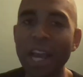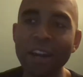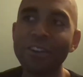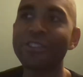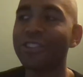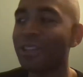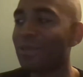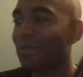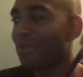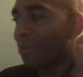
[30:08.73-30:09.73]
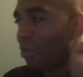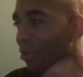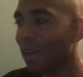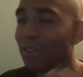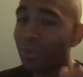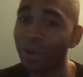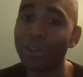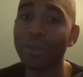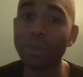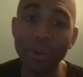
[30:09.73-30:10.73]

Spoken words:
energy, book after book after